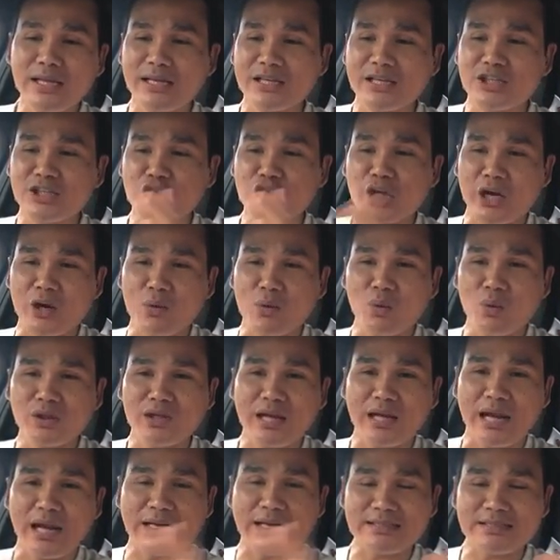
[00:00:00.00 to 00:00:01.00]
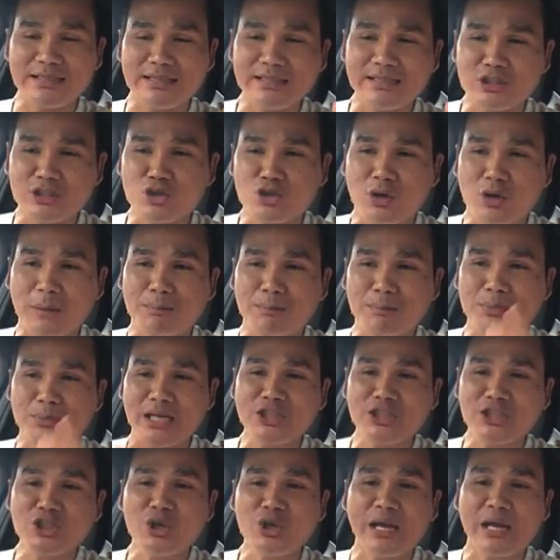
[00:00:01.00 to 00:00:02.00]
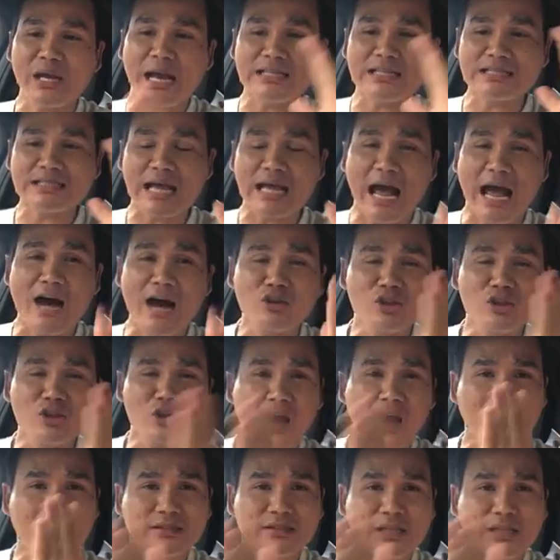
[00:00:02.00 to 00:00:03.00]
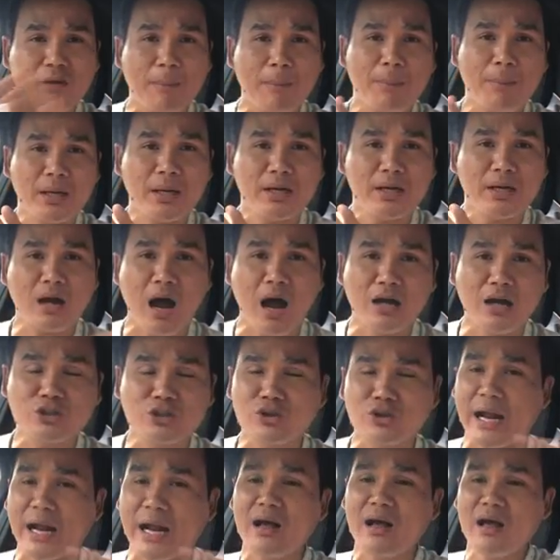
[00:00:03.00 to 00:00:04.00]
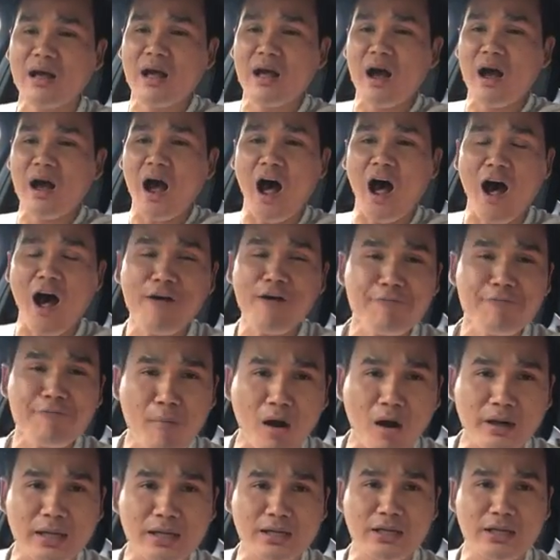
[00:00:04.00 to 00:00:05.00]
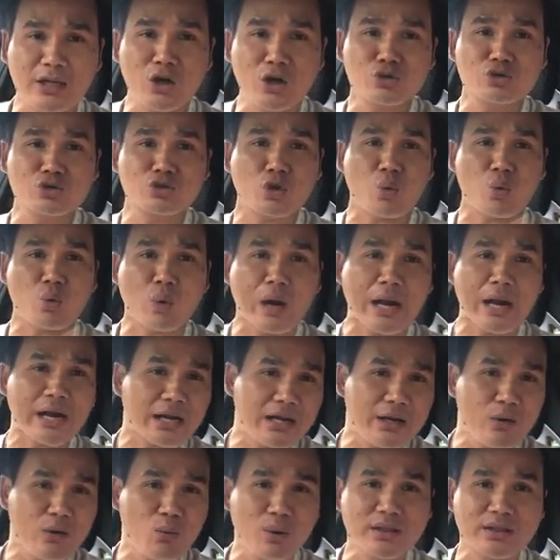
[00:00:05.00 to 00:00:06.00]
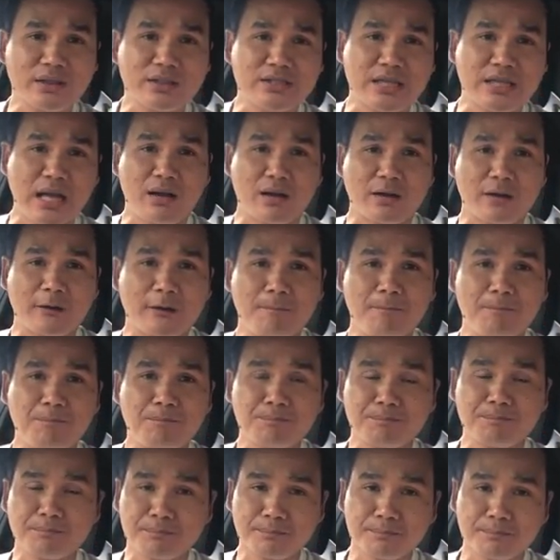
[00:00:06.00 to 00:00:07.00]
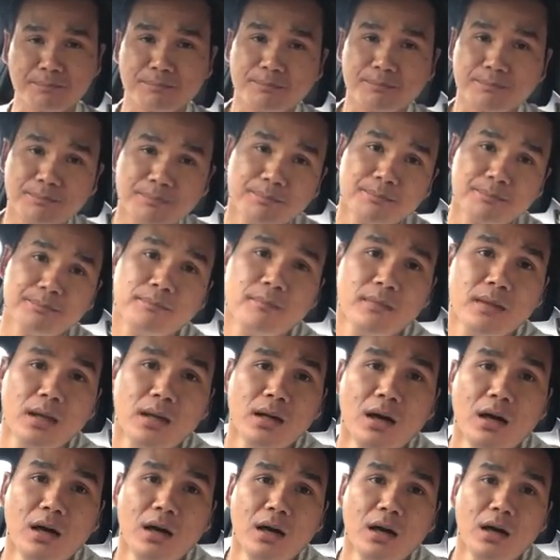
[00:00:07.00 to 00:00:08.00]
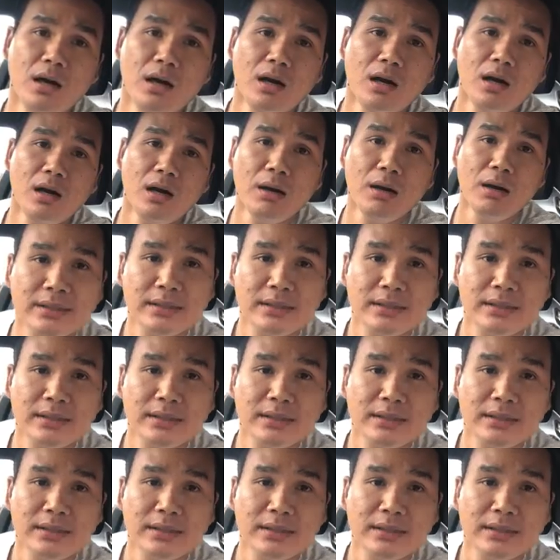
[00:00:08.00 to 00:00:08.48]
sharing with you guys in the script, teaching you guys how to lock deal up under contract, off market deal directly with seller. All right.